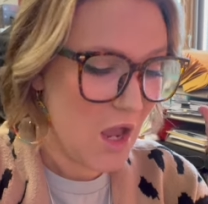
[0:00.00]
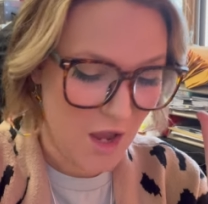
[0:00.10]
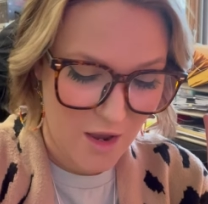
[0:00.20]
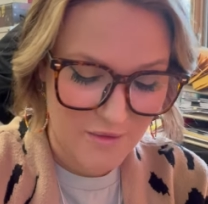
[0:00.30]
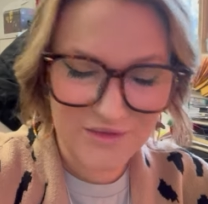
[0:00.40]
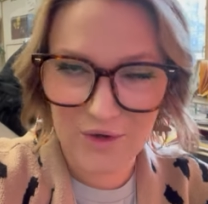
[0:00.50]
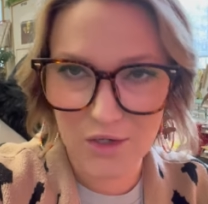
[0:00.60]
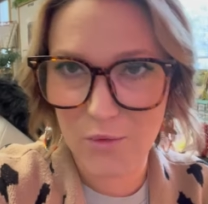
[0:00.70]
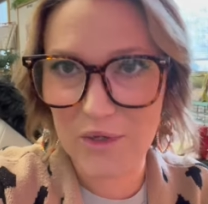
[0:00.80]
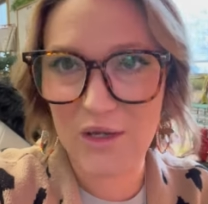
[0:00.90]
Um, it's fine,
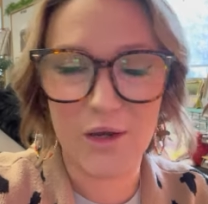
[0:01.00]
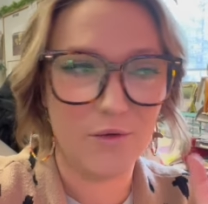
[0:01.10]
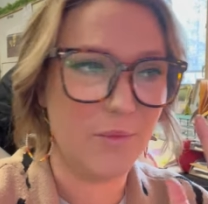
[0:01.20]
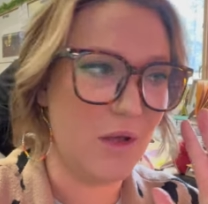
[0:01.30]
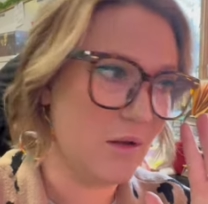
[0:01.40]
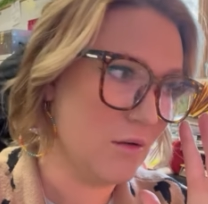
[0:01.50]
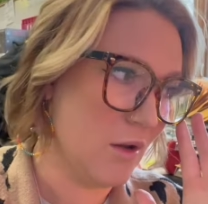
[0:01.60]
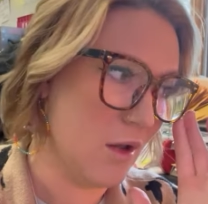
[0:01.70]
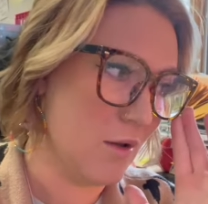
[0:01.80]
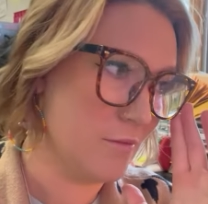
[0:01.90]
nobody cared, but
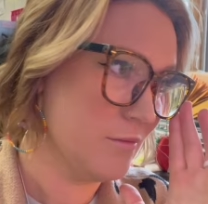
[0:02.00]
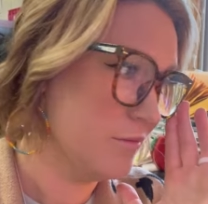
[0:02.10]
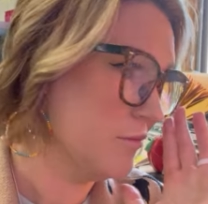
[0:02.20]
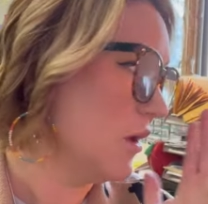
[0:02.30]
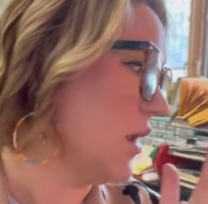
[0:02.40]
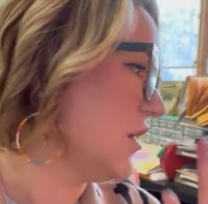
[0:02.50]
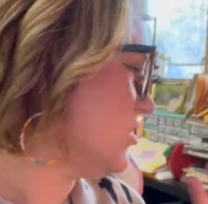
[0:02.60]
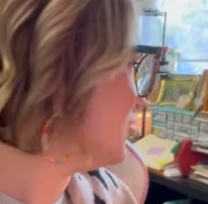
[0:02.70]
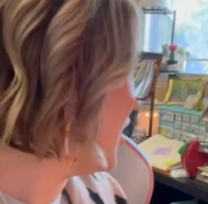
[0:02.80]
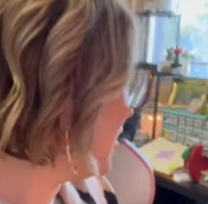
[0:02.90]
um, I need
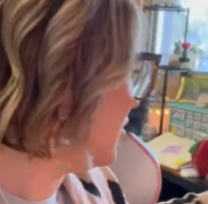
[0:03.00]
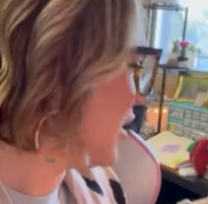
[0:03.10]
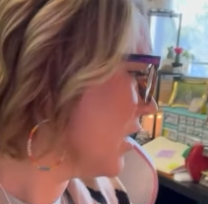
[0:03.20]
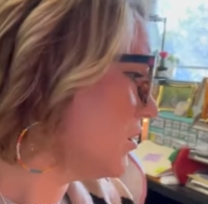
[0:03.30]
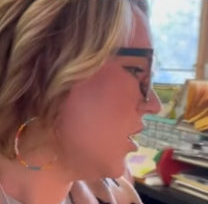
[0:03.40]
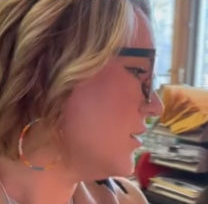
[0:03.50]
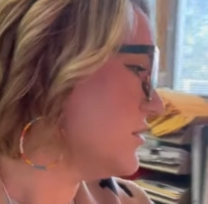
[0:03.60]
to try and do that on